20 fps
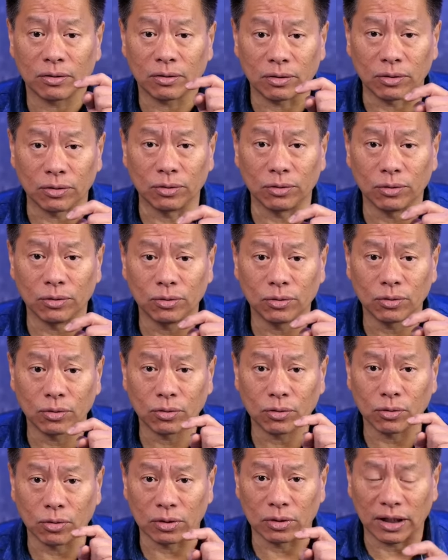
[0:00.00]
You
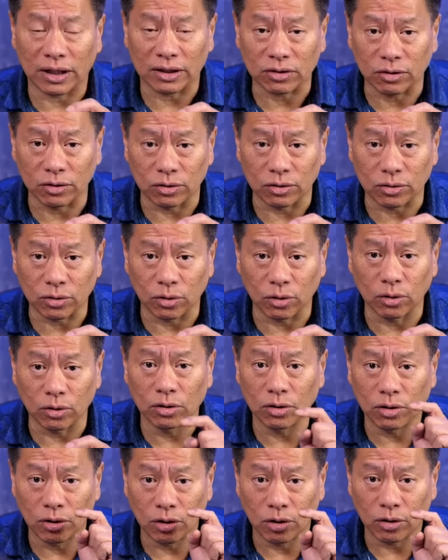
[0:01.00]
could not
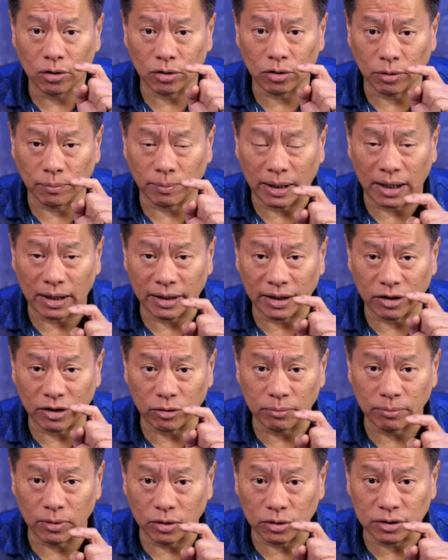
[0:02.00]
control your body,
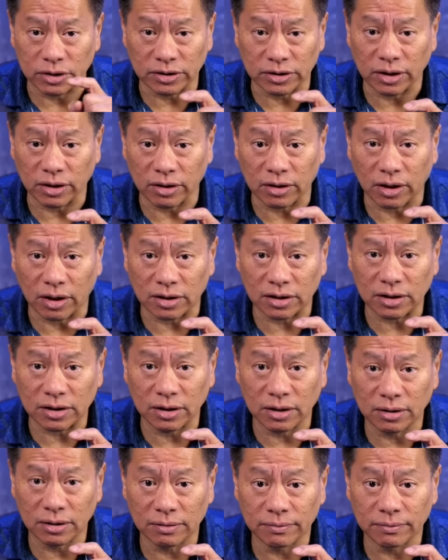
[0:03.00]
emotions, and thoughts.